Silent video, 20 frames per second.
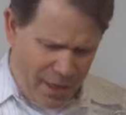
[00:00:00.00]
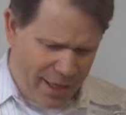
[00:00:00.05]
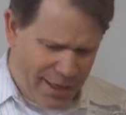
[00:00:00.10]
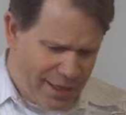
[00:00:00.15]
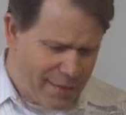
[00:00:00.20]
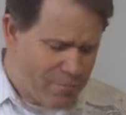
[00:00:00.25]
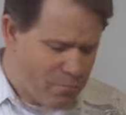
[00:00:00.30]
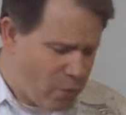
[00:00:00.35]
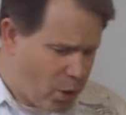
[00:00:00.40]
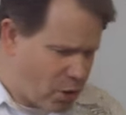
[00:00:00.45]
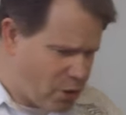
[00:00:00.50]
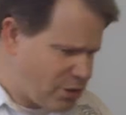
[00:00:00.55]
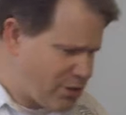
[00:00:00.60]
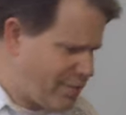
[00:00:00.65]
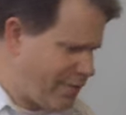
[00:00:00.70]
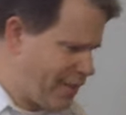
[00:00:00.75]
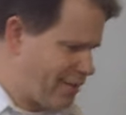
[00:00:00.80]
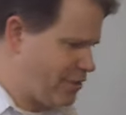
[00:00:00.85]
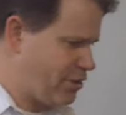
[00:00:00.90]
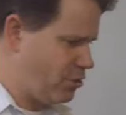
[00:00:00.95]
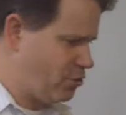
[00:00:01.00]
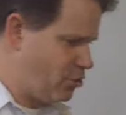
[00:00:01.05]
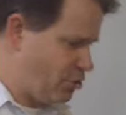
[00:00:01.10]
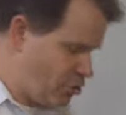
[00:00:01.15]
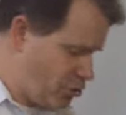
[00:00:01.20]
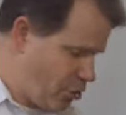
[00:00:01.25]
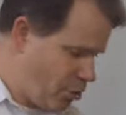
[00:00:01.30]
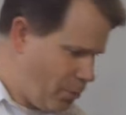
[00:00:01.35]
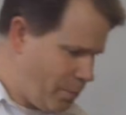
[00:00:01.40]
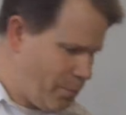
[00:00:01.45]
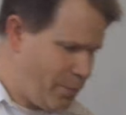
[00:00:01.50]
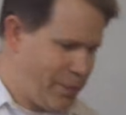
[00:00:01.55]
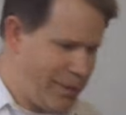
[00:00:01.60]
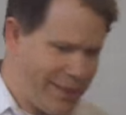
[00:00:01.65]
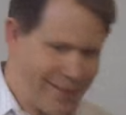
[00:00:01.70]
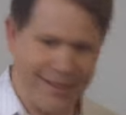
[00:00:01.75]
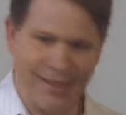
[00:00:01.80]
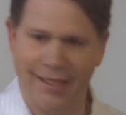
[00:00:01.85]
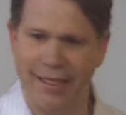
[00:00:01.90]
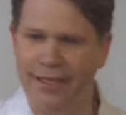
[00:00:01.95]
I think most of us are so
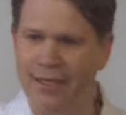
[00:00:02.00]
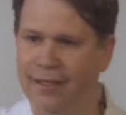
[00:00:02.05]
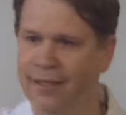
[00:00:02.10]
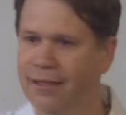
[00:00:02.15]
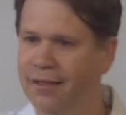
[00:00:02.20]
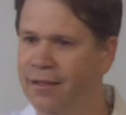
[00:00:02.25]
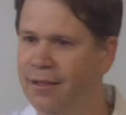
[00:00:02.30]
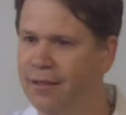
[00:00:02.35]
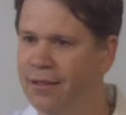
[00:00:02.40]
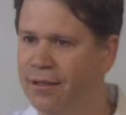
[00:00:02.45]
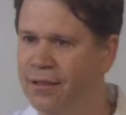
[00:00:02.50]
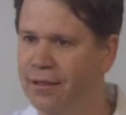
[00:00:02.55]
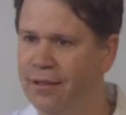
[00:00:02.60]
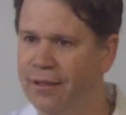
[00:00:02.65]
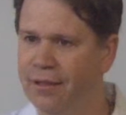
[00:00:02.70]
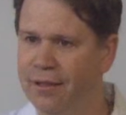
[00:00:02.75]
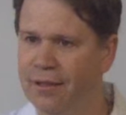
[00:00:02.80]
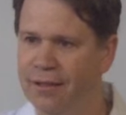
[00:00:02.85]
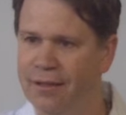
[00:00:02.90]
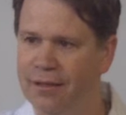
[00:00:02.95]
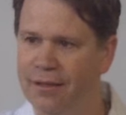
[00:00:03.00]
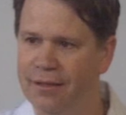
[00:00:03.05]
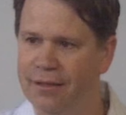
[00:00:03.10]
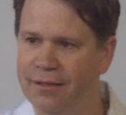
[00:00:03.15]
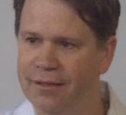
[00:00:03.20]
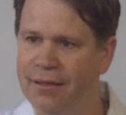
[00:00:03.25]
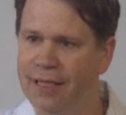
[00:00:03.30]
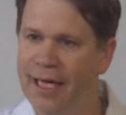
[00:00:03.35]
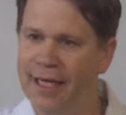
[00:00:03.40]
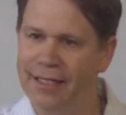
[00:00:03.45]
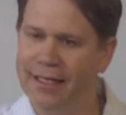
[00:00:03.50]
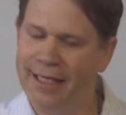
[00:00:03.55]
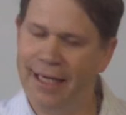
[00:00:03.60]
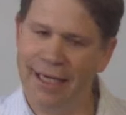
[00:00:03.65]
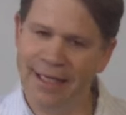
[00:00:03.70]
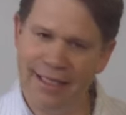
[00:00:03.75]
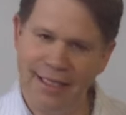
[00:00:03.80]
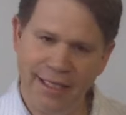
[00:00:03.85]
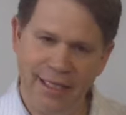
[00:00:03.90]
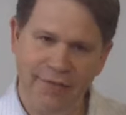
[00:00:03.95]
busy that
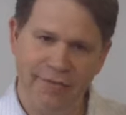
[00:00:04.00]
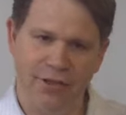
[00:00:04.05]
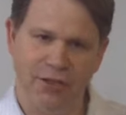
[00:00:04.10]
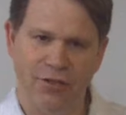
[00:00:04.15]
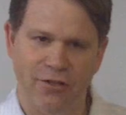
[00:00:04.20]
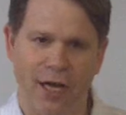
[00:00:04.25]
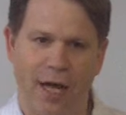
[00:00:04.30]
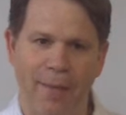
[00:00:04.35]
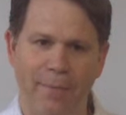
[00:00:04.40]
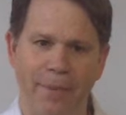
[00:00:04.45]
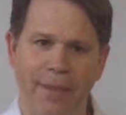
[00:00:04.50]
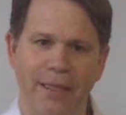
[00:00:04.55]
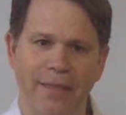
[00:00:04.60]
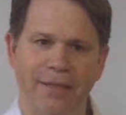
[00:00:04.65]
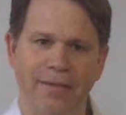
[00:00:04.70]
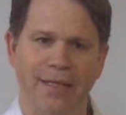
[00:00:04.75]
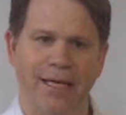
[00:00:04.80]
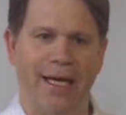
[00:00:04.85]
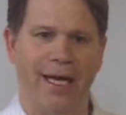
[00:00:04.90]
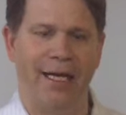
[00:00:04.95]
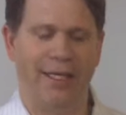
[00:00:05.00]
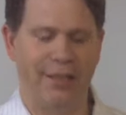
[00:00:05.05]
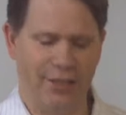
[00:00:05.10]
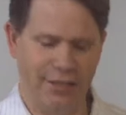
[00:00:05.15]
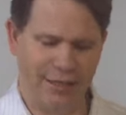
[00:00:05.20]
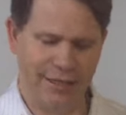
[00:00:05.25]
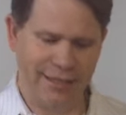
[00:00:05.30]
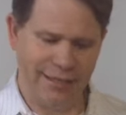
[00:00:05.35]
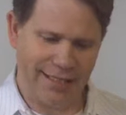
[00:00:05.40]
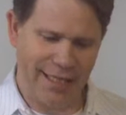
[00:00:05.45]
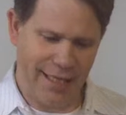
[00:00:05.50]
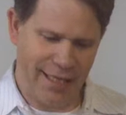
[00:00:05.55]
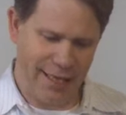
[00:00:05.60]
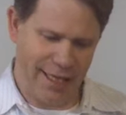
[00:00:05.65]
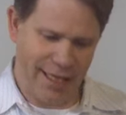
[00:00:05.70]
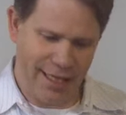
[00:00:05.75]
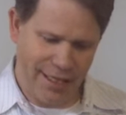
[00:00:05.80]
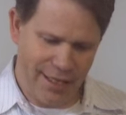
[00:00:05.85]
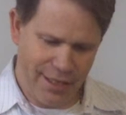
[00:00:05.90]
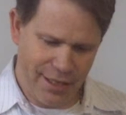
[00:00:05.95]
the idea of stopping to actually say
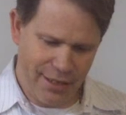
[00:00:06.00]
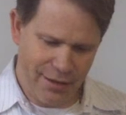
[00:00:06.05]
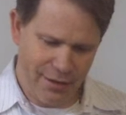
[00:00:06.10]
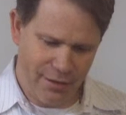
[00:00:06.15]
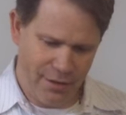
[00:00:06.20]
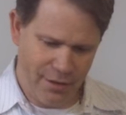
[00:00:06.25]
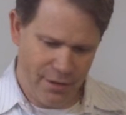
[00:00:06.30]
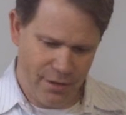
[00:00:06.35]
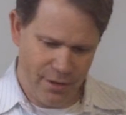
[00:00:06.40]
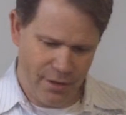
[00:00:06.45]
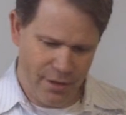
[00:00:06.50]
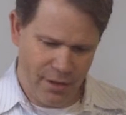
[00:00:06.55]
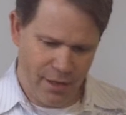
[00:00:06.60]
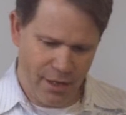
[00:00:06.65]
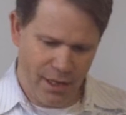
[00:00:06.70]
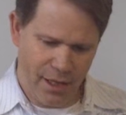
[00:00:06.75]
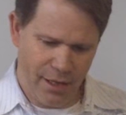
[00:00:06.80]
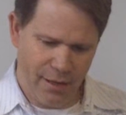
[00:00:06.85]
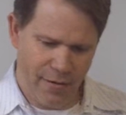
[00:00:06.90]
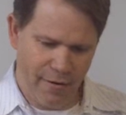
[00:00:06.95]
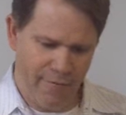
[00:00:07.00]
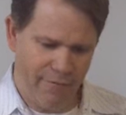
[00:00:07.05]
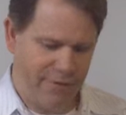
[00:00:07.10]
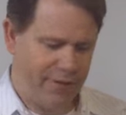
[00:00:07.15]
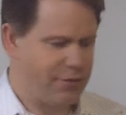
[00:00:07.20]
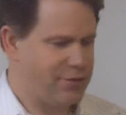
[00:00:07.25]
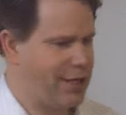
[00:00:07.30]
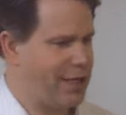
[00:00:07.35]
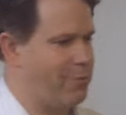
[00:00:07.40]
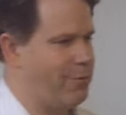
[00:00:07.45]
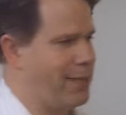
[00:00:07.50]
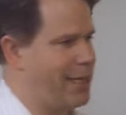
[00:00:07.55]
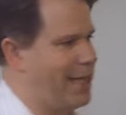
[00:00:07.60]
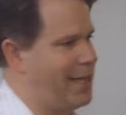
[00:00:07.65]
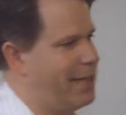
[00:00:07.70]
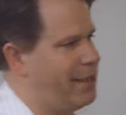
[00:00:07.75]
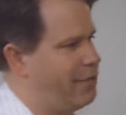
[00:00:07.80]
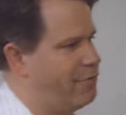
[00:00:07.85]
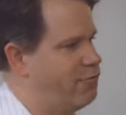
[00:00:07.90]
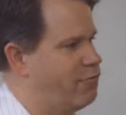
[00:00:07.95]
thank you feels like we
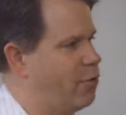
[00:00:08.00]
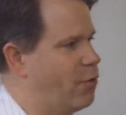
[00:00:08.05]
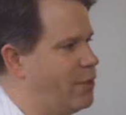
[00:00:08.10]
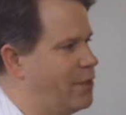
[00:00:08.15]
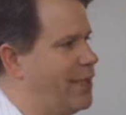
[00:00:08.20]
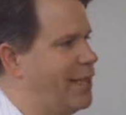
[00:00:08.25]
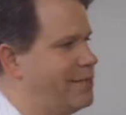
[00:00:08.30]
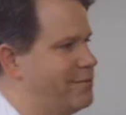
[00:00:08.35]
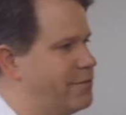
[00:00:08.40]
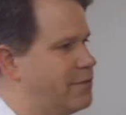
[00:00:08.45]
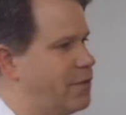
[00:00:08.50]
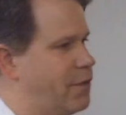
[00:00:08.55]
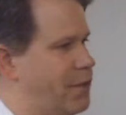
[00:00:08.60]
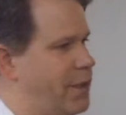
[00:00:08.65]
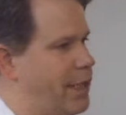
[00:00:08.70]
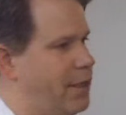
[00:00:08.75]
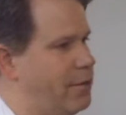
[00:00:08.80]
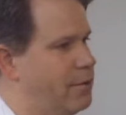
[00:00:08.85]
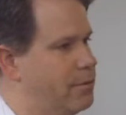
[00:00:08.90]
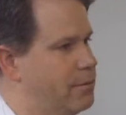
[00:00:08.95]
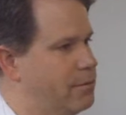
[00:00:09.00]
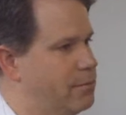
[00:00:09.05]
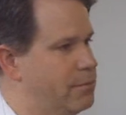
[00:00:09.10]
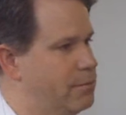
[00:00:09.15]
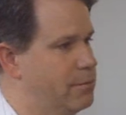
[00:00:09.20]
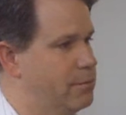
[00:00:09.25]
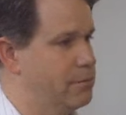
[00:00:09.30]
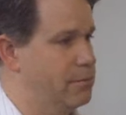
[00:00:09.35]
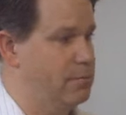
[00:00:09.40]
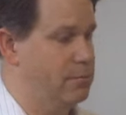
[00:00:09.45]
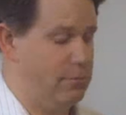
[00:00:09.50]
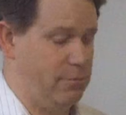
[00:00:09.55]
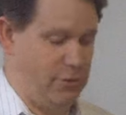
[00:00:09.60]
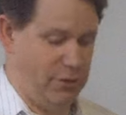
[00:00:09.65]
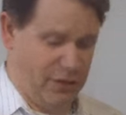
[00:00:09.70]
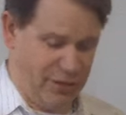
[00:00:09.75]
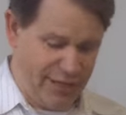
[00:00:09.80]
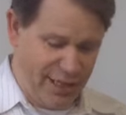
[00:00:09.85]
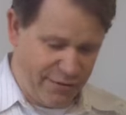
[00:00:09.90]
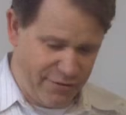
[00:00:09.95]
can't afford that slowdown.
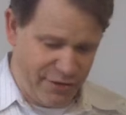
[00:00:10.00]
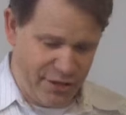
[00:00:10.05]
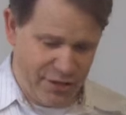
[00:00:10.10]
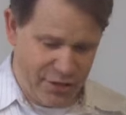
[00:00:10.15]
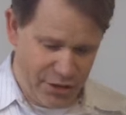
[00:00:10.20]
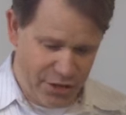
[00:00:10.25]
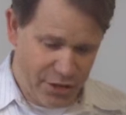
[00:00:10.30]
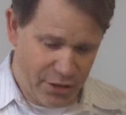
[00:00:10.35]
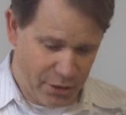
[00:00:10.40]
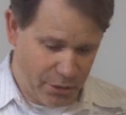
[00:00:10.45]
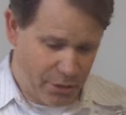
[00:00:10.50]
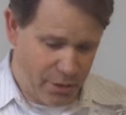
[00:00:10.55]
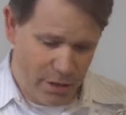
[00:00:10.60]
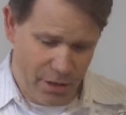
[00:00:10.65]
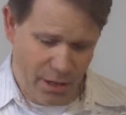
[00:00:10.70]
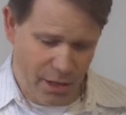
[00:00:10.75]
Stuff to do.